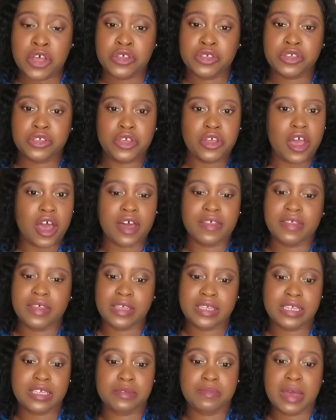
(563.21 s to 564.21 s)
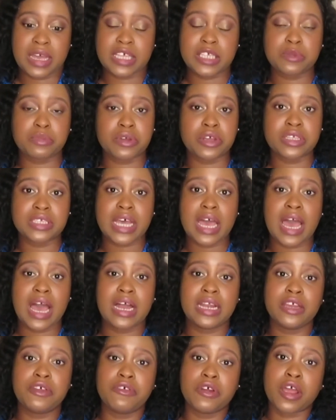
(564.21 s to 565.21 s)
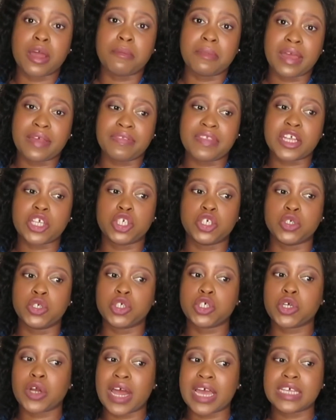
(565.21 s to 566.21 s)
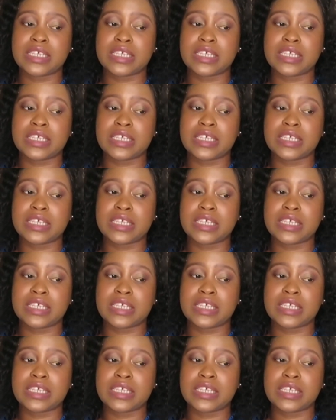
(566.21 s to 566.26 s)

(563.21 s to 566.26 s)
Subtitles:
So yeah, this is my experience. I highly recommend that you try,